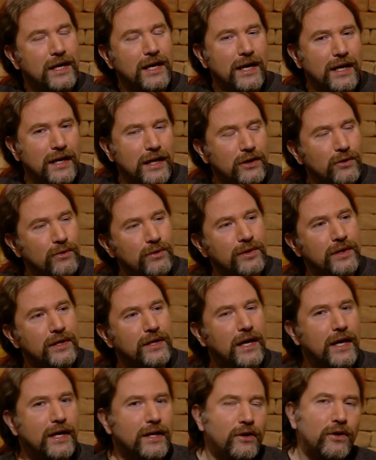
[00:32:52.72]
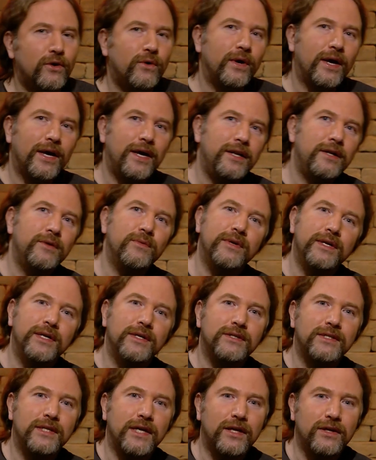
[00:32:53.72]
And I don't think I know anyone
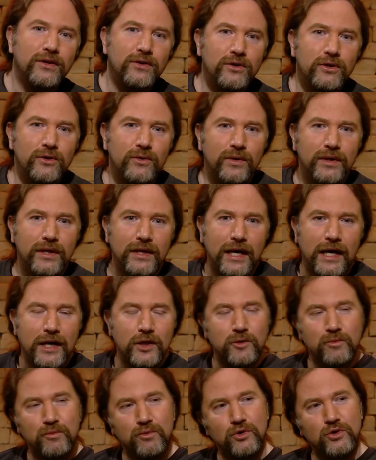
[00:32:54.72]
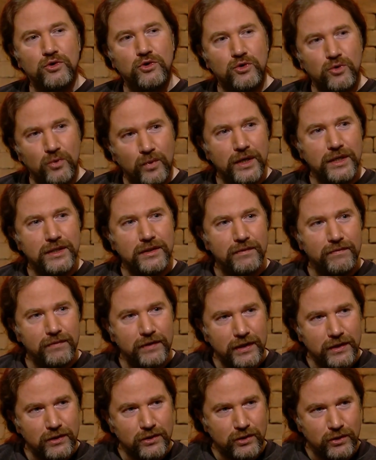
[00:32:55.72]
else that can do it as
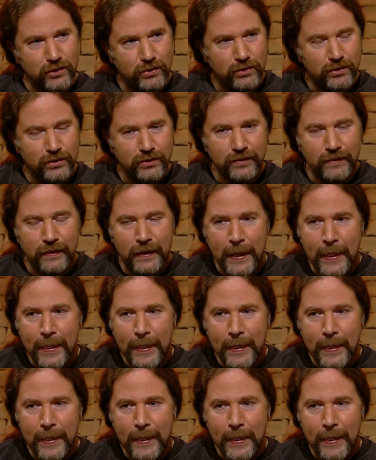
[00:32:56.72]
persuasively as you do.